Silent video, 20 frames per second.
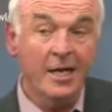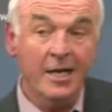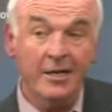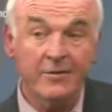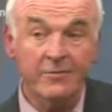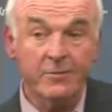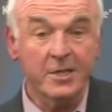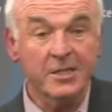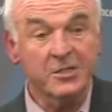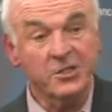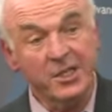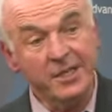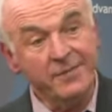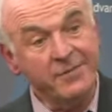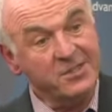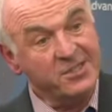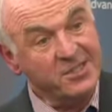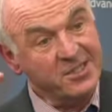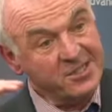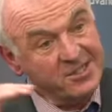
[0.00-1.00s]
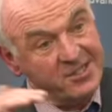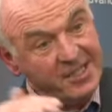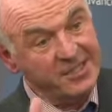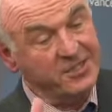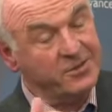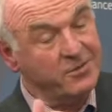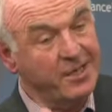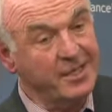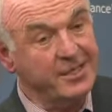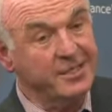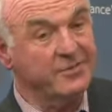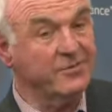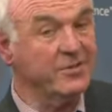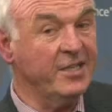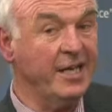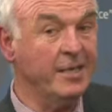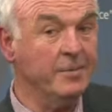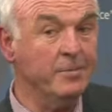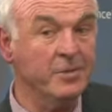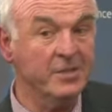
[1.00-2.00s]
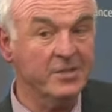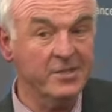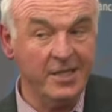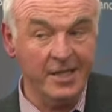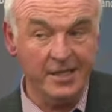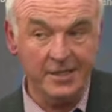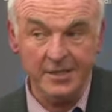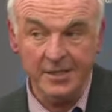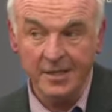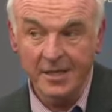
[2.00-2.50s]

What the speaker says: If we achieve a success rate of 10%,